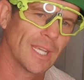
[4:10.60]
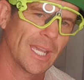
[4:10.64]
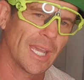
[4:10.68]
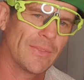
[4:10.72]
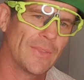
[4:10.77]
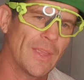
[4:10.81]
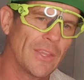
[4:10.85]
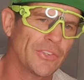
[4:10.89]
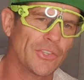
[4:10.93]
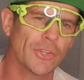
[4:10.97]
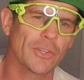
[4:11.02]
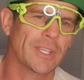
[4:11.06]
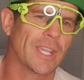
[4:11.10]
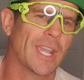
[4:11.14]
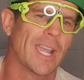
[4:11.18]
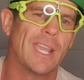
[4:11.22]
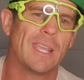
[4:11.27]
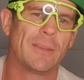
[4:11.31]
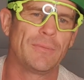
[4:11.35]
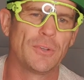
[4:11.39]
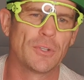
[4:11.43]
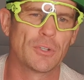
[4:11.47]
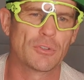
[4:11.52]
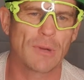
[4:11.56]
And that's okay
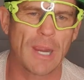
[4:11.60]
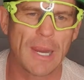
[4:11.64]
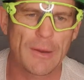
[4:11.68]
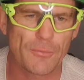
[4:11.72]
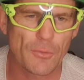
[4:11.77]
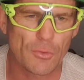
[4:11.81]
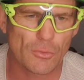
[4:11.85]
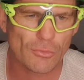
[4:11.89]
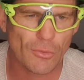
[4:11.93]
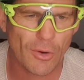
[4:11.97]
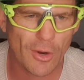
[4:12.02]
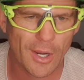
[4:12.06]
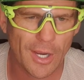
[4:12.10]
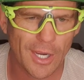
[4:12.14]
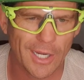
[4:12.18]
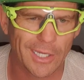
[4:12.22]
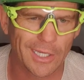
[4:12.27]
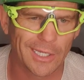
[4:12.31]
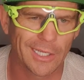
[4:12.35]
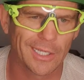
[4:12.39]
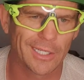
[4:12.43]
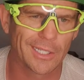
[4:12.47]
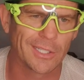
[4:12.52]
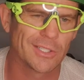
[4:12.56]
if you're gravel
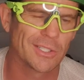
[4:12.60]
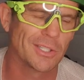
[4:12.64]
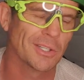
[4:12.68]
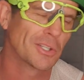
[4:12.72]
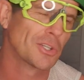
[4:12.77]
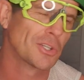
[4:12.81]
riding and you're